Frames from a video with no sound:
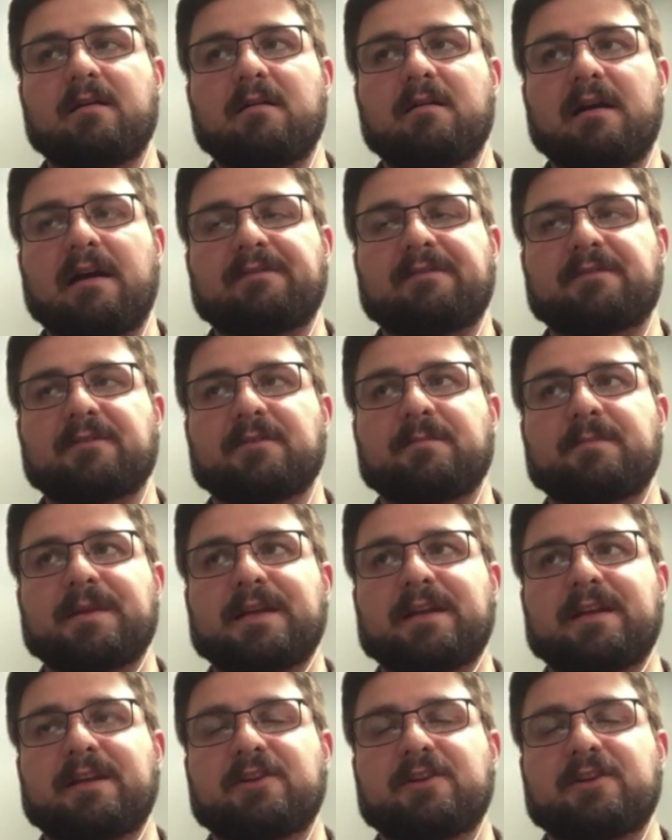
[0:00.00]
After
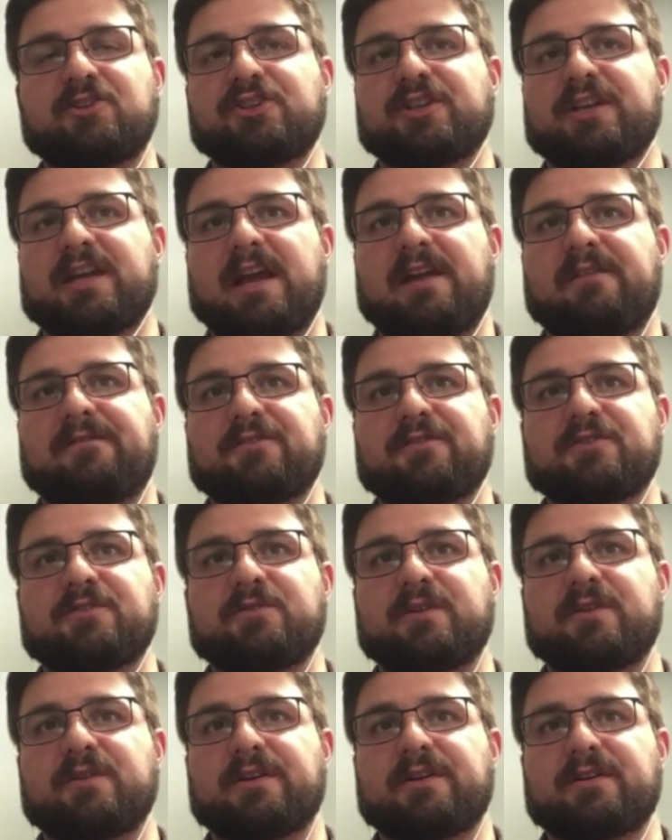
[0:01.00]
being a GA for 2
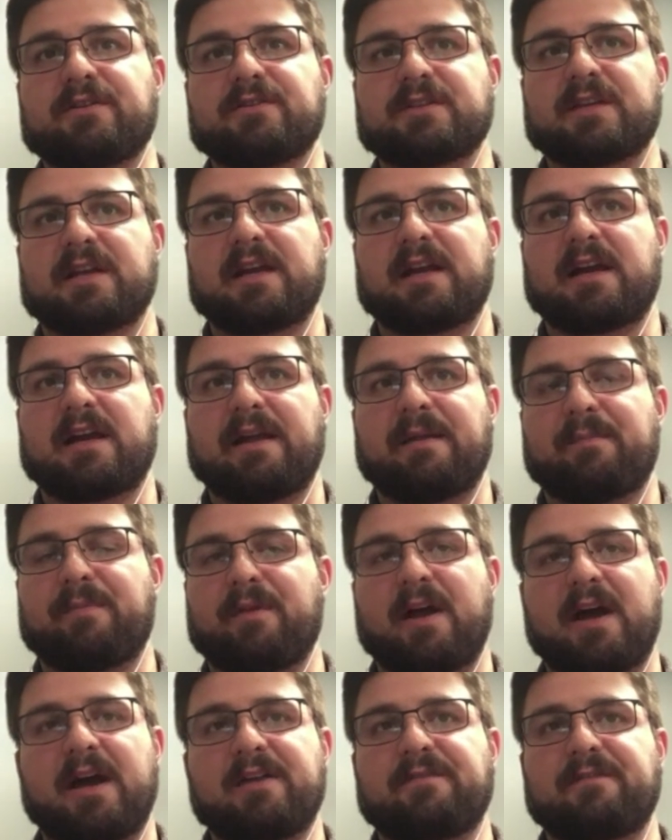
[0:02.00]
years, I
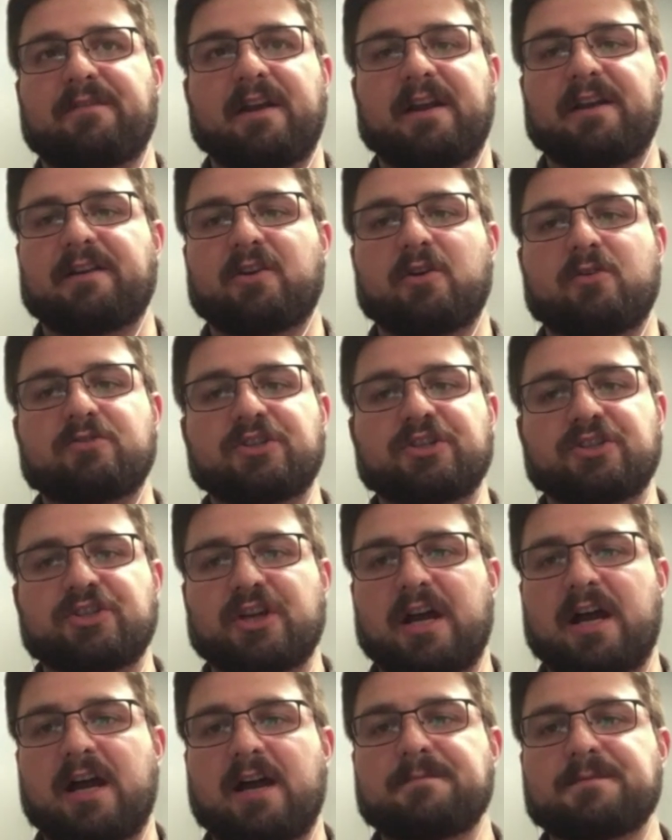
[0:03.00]
applied for head coaching
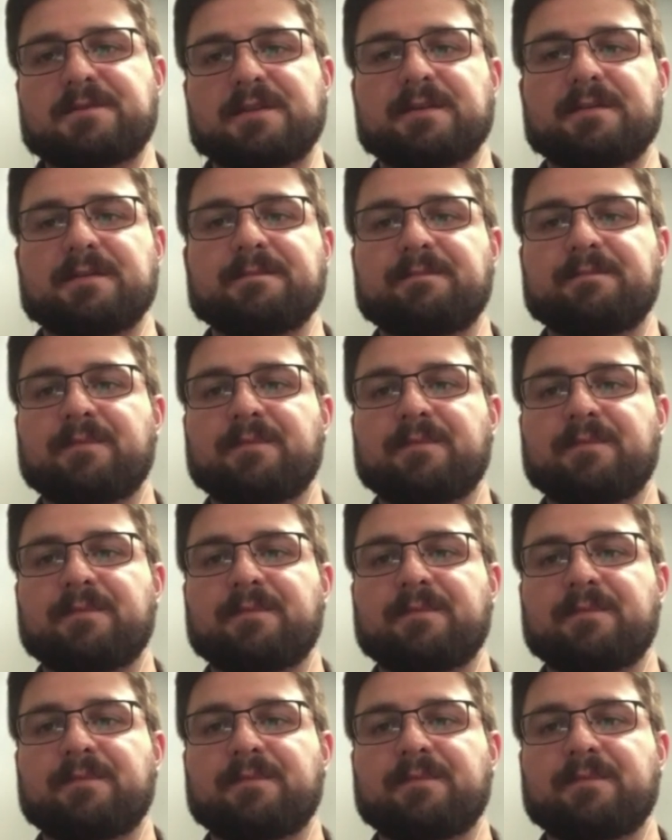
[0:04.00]
jobs, and,